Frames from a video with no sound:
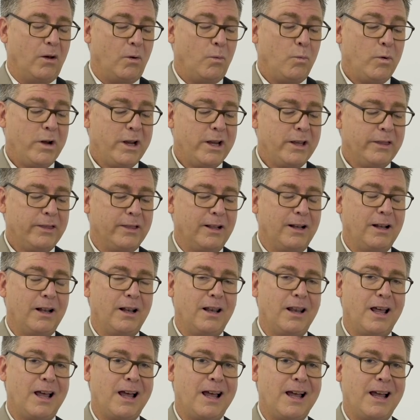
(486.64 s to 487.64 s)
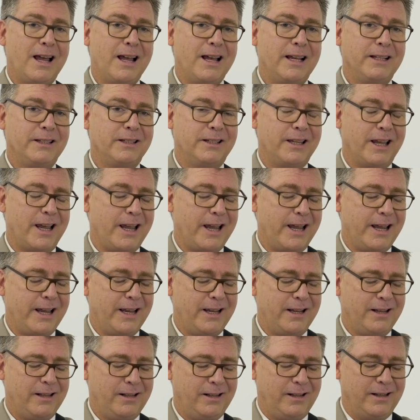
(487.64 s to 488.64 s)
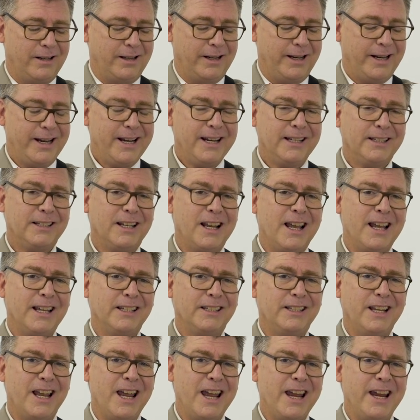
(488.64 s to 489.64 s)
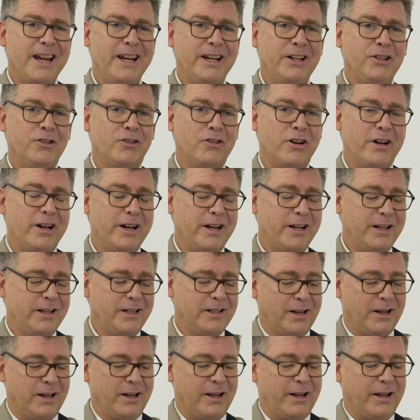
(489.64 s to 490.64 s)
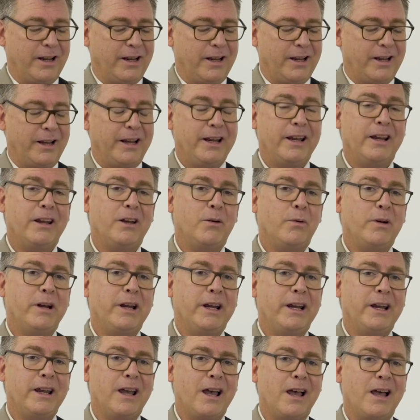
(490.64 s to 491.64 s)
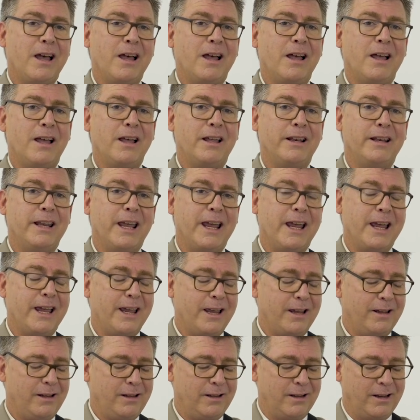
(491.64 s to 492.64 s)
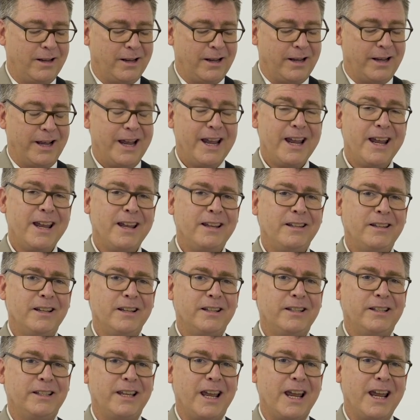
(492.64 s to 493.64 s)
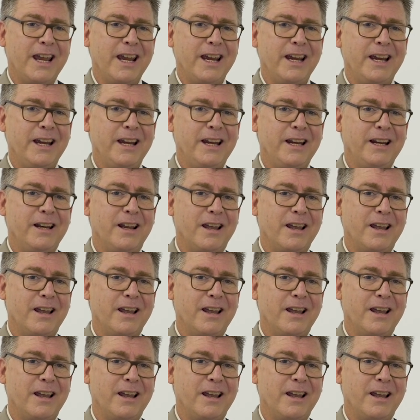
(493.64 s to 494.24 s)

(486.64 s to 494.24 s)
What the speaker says: With the lights out, it's less dangerous. Here we are now, entertain